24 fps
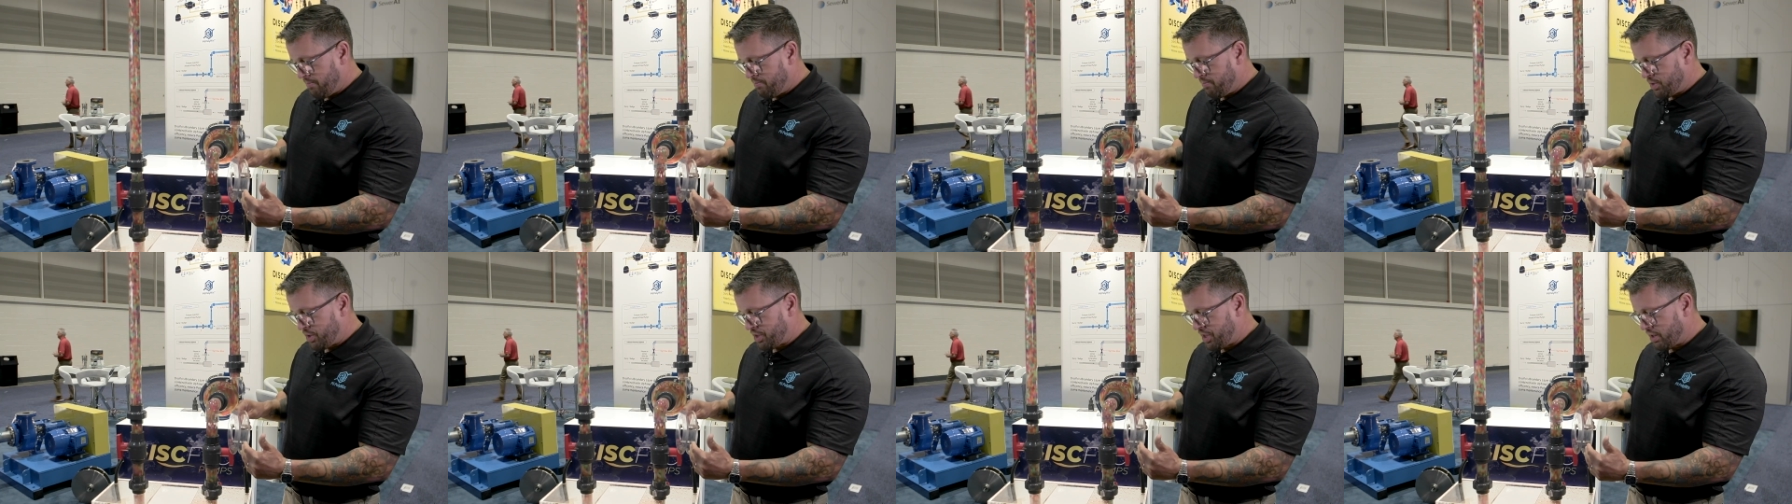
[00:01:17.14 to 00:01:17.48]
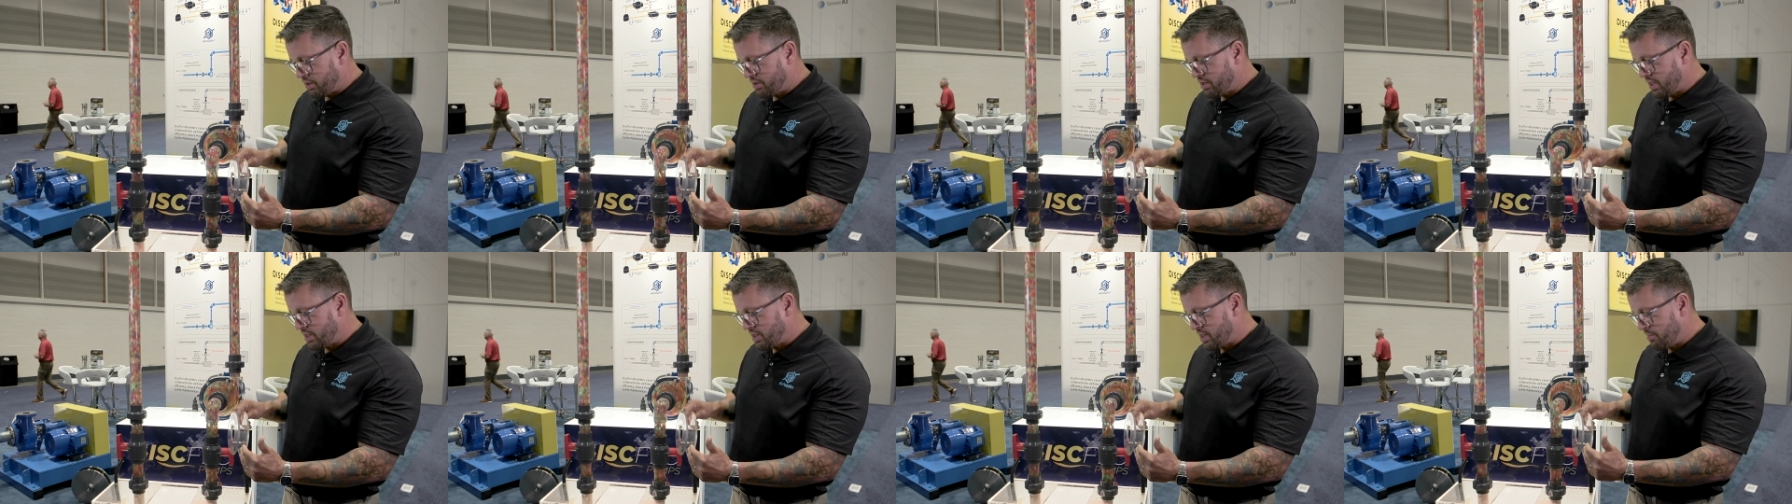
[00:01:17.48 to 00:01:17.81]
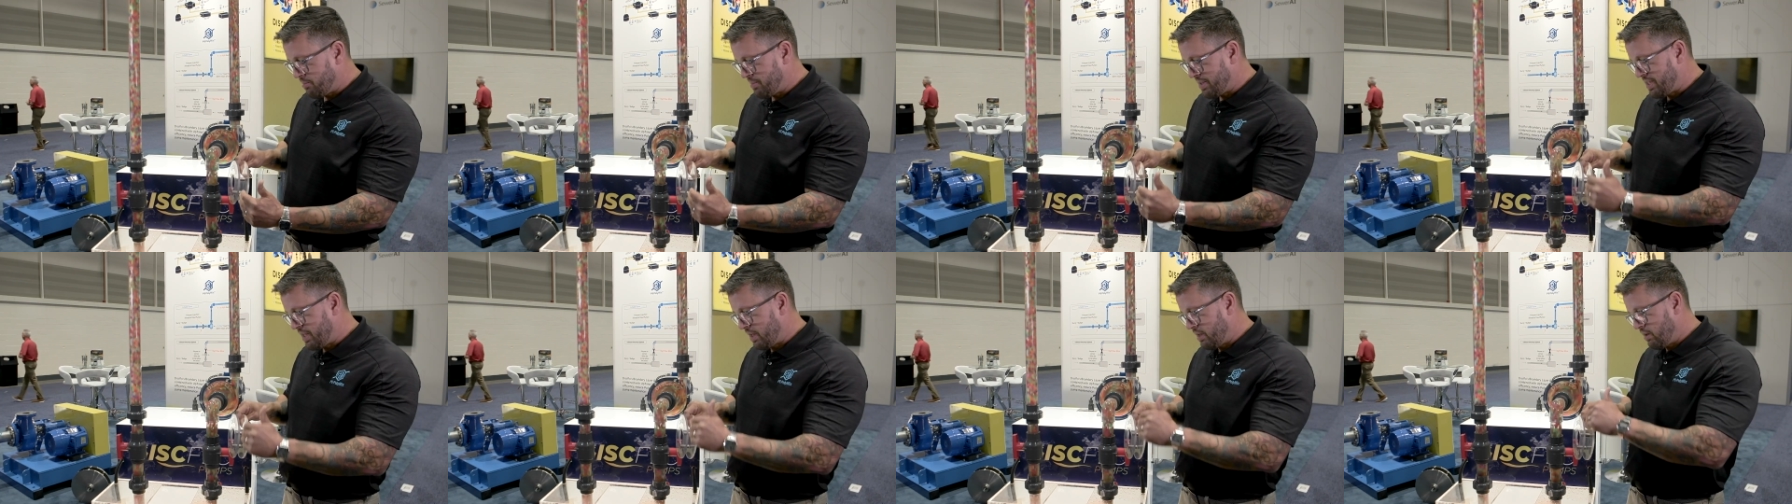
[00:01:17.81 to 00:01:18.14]
shear sensitive
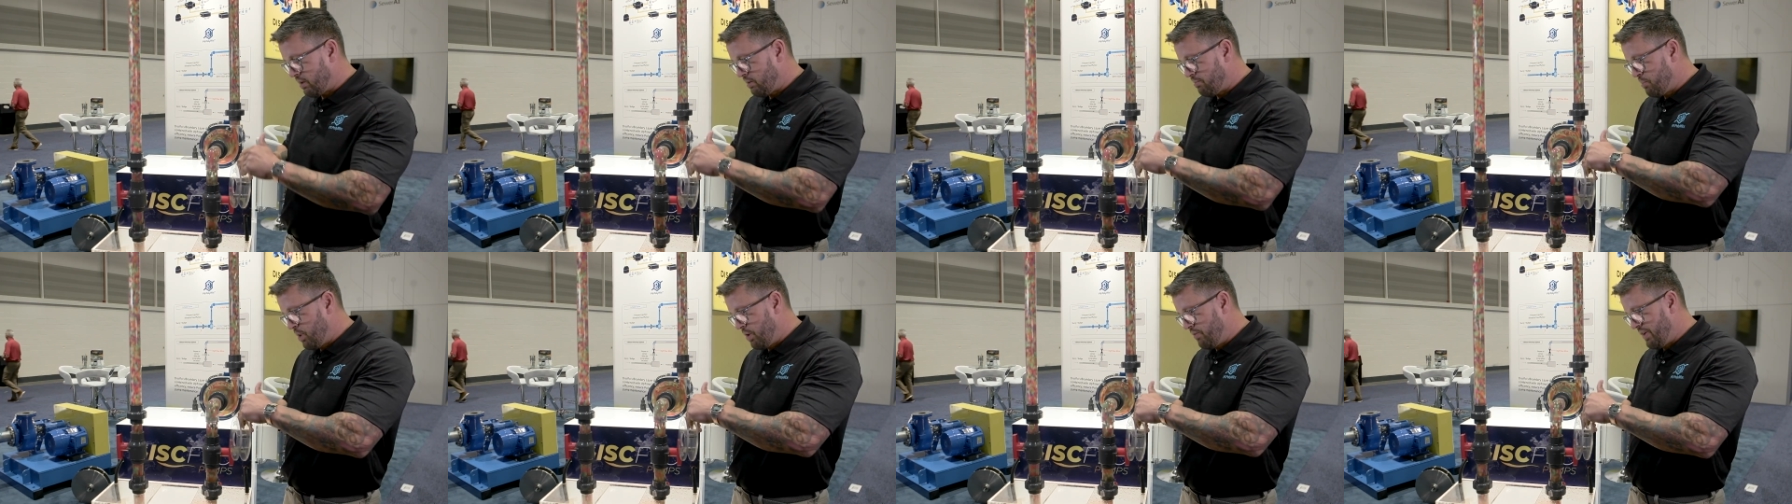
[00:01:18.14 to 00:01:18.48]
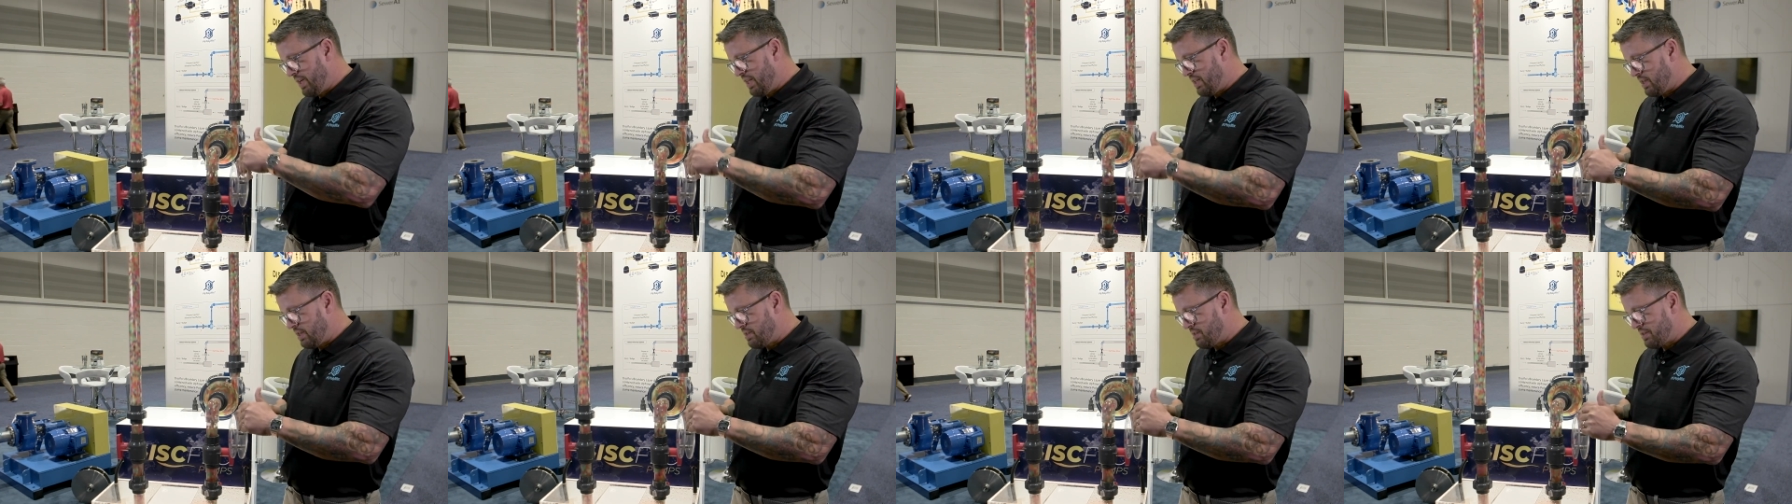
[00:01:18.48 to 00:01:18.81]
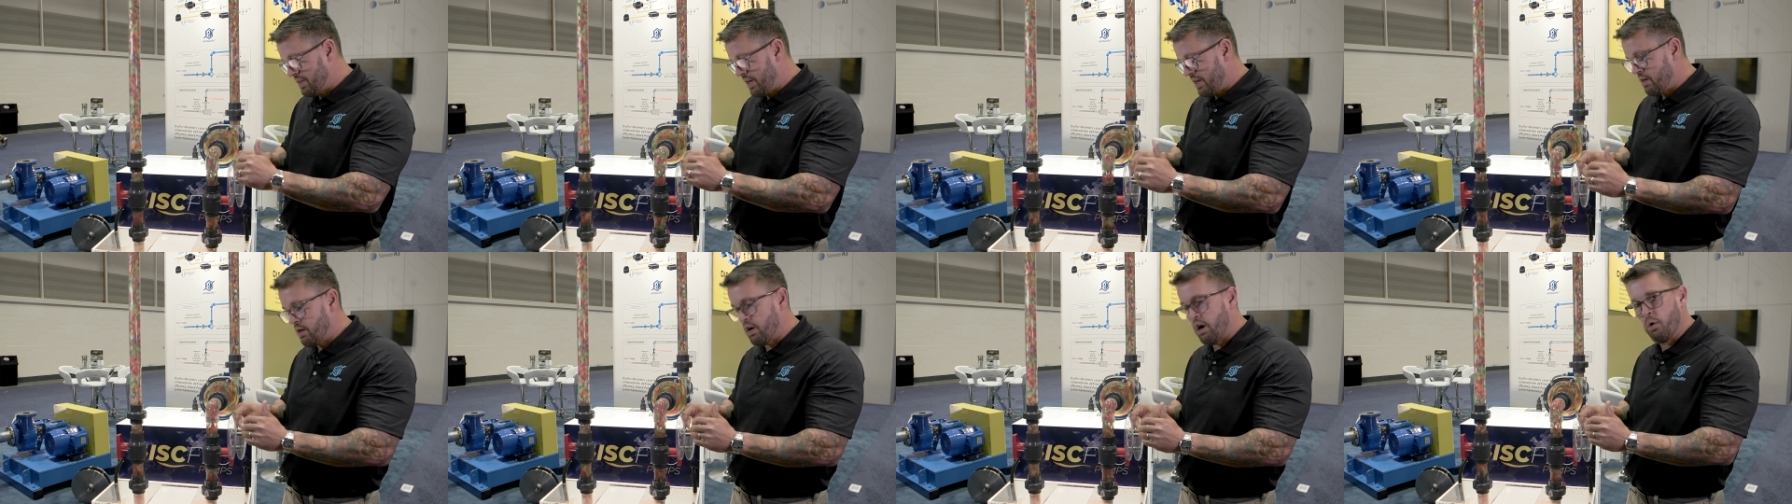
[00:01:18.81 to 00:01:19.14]
material moving in the
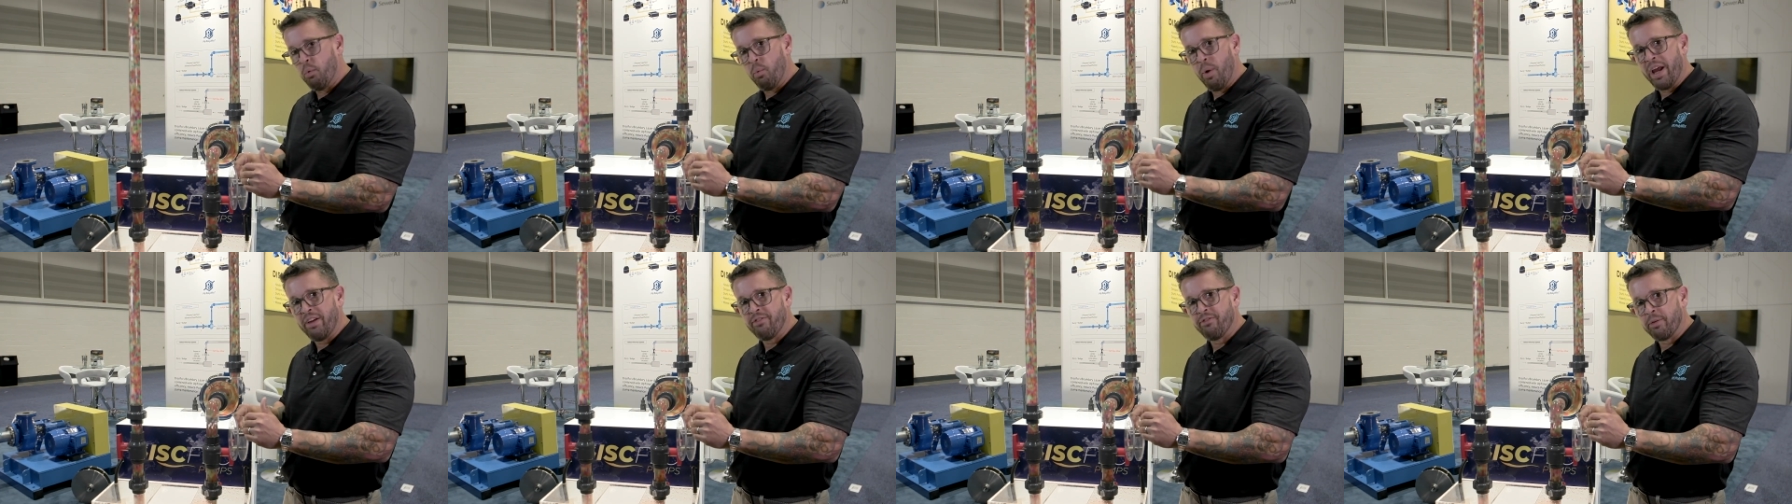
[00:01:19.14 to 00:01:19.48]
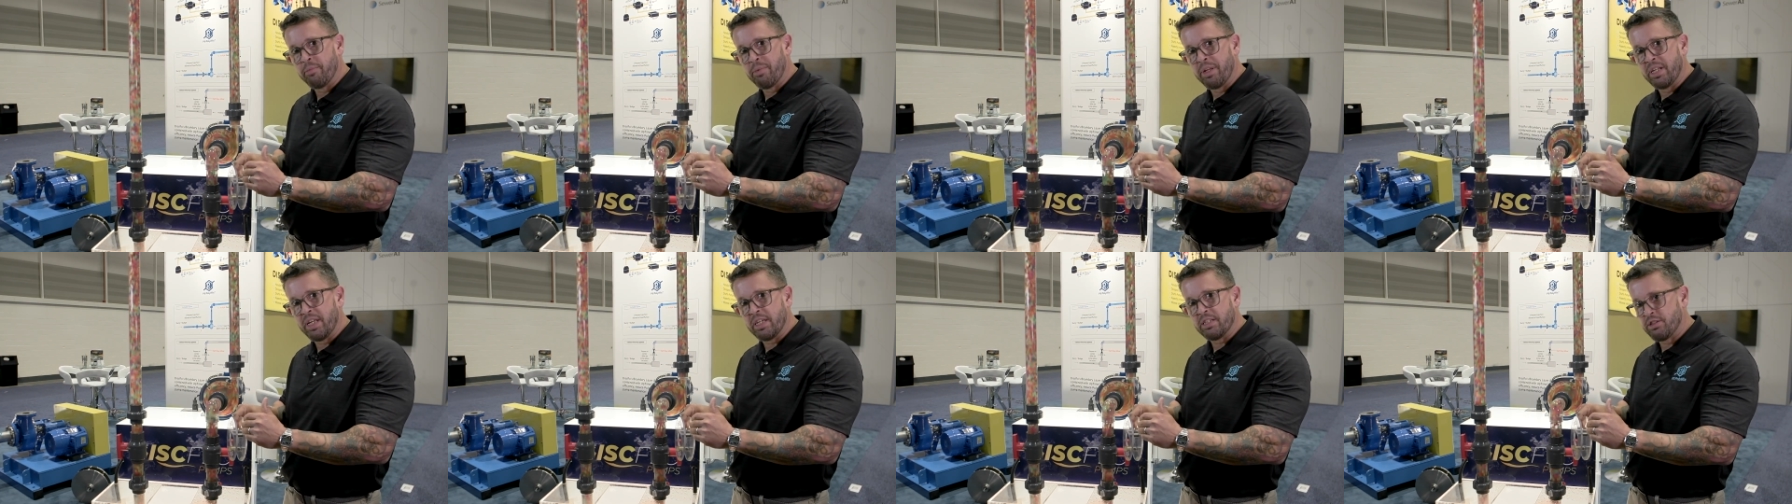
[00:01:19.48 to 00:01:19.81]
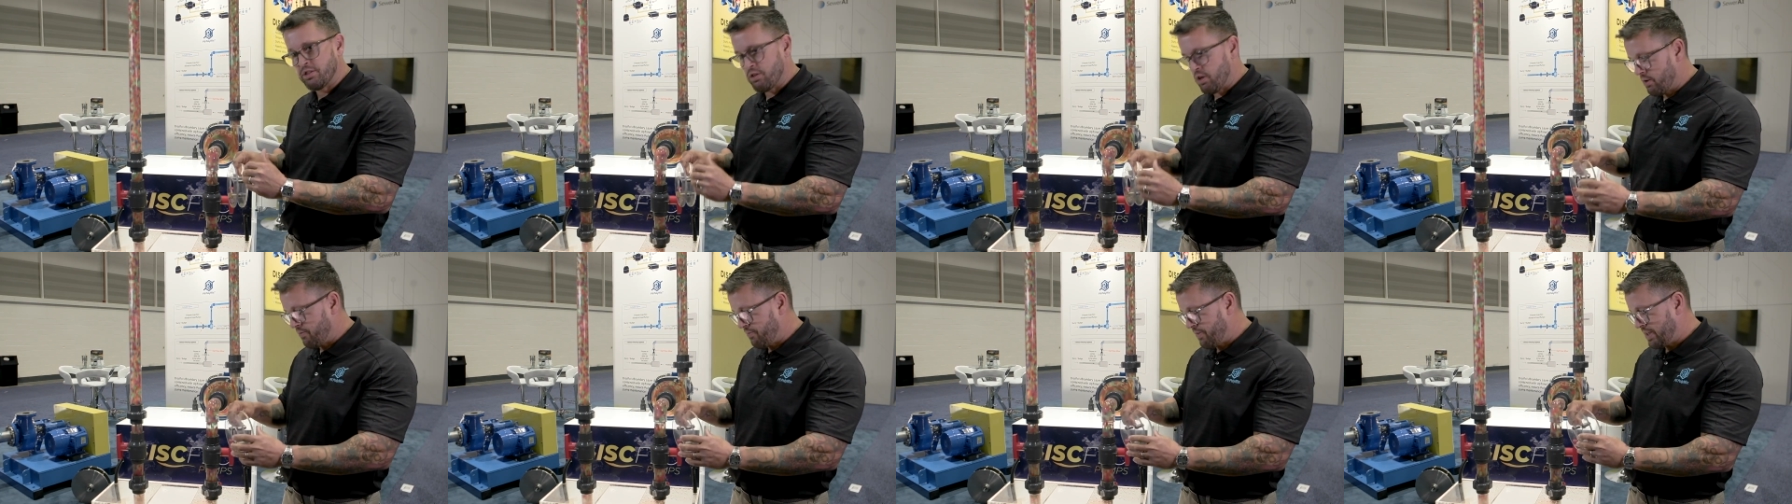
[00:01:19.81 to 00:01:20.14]
center away from the disc
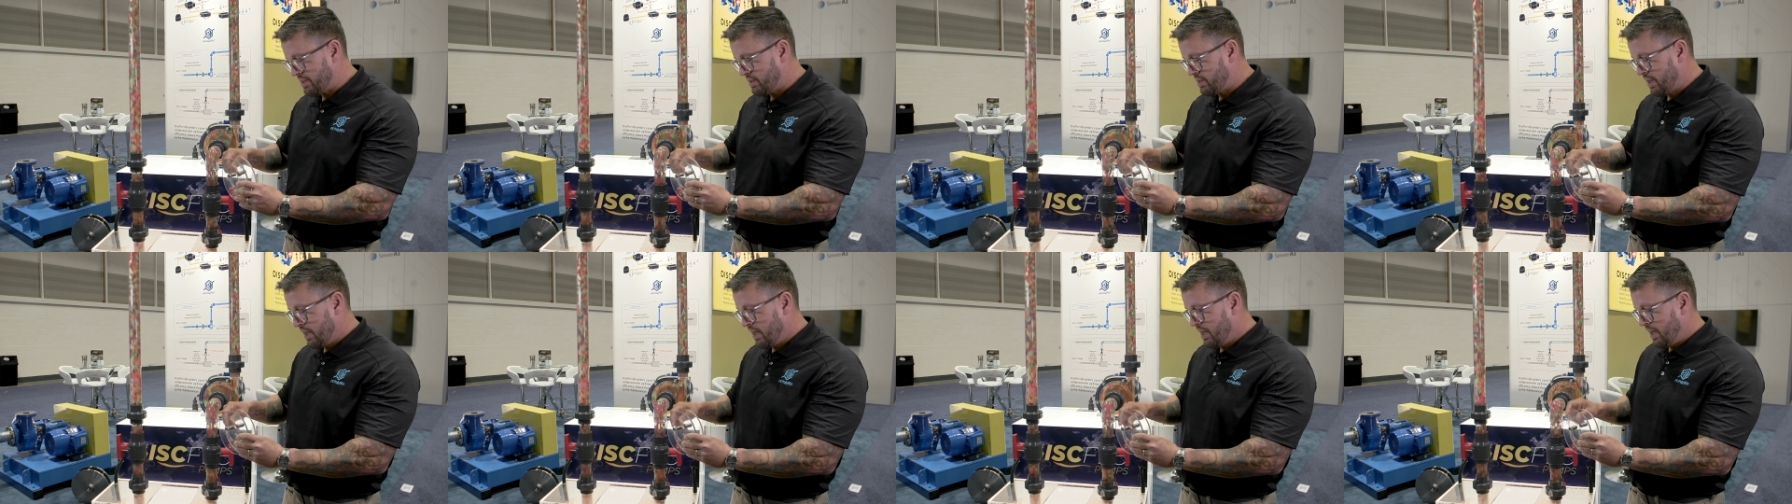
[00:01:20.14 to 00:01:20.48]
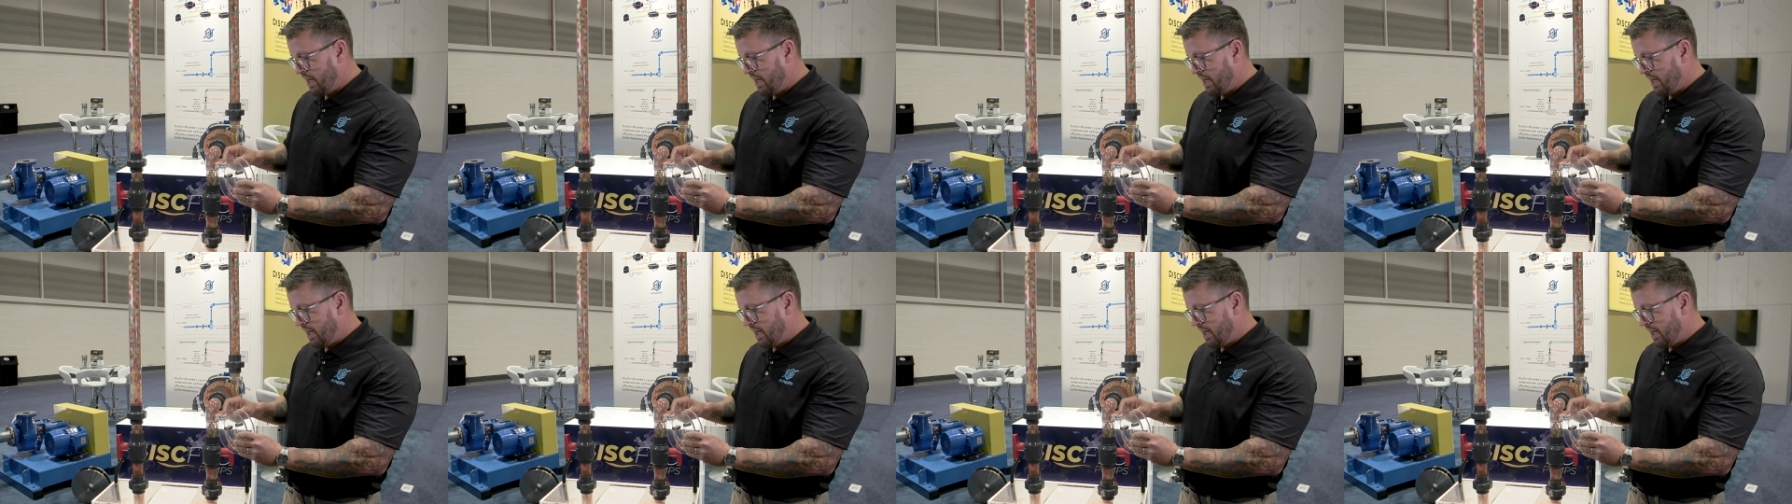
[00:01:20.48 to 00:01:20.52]
surface.